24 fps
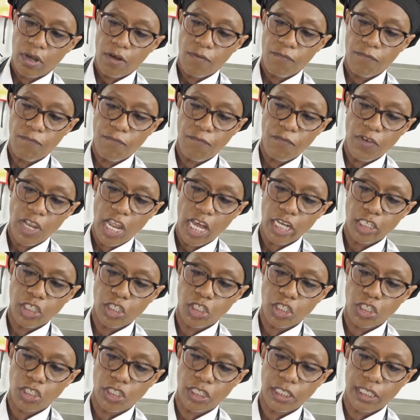
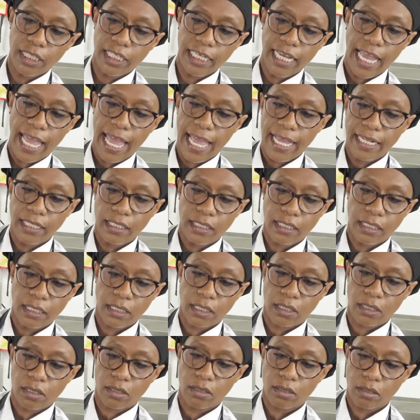Flush to the
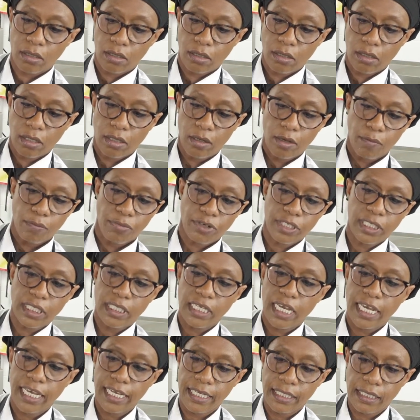ends,
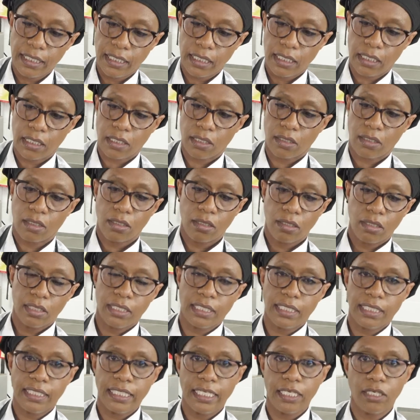precise,
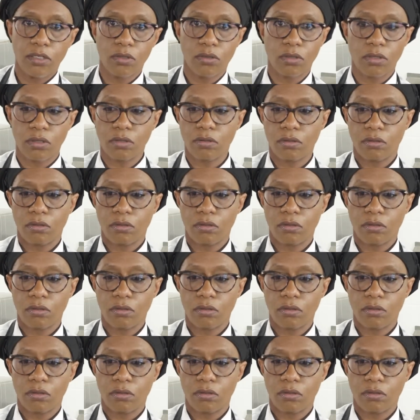sealed.